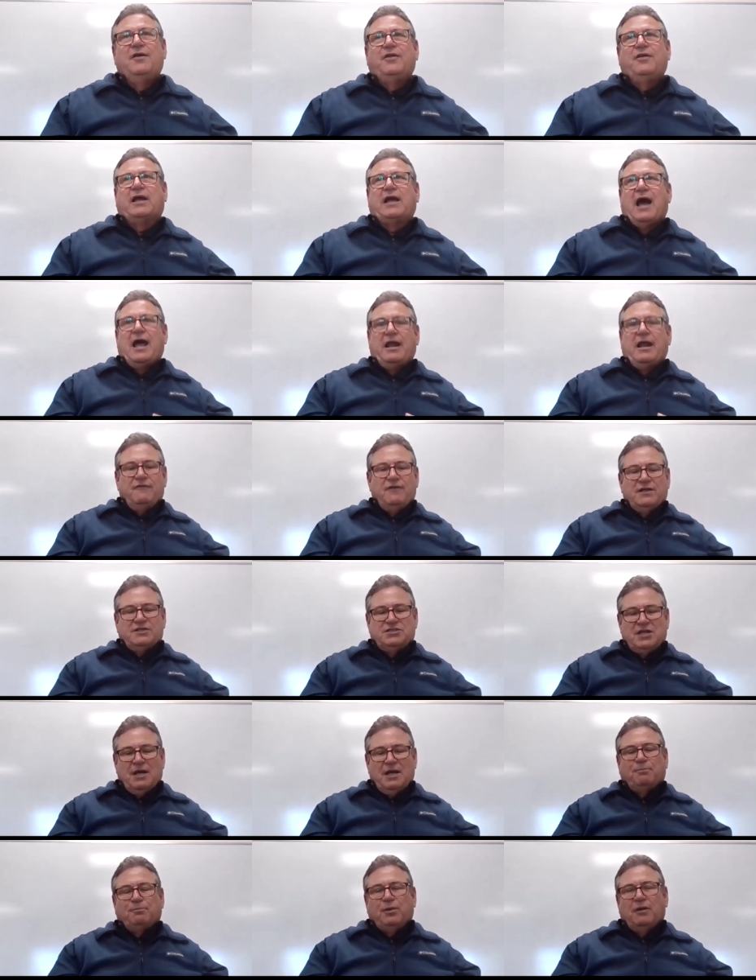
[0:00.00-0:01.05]
that kind of
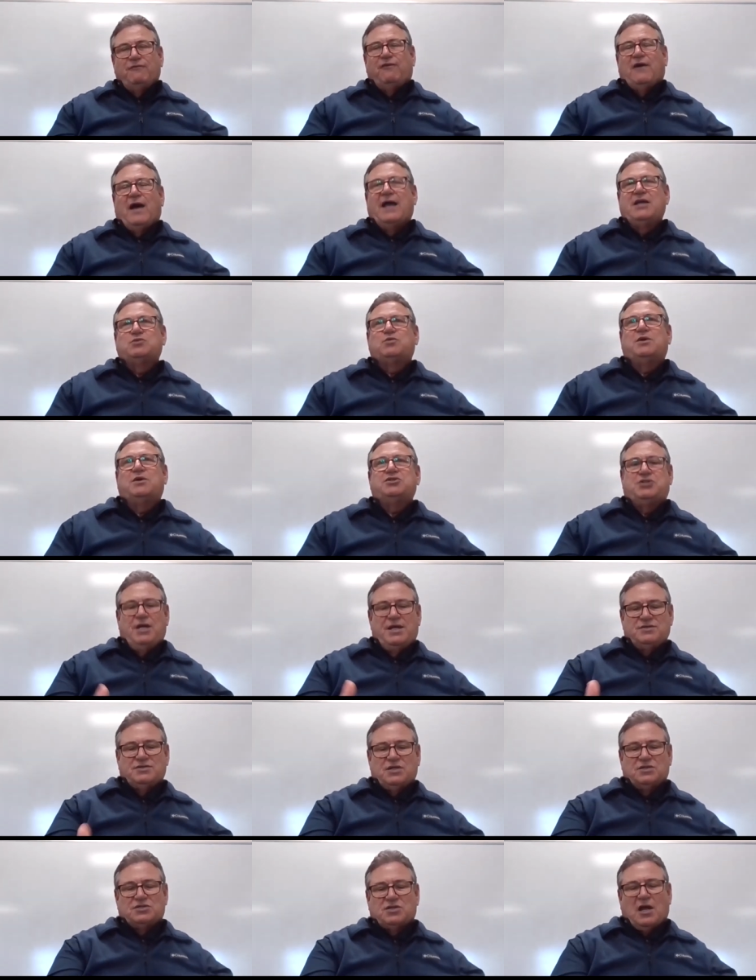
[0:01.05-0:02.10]
exemplifies what
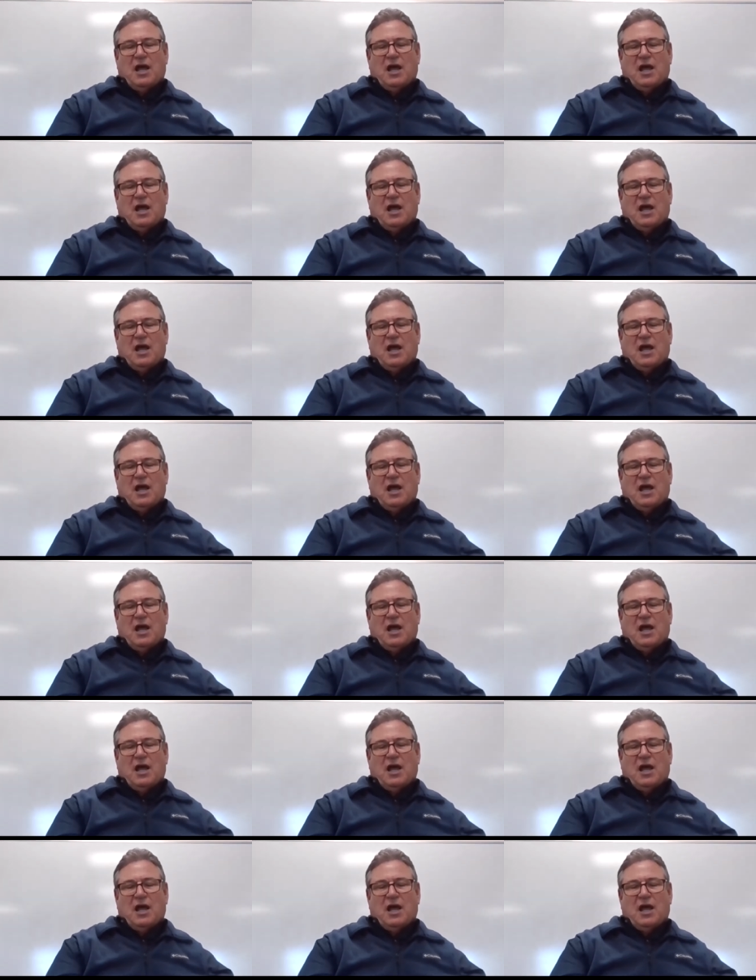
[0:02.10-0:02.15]
Jesus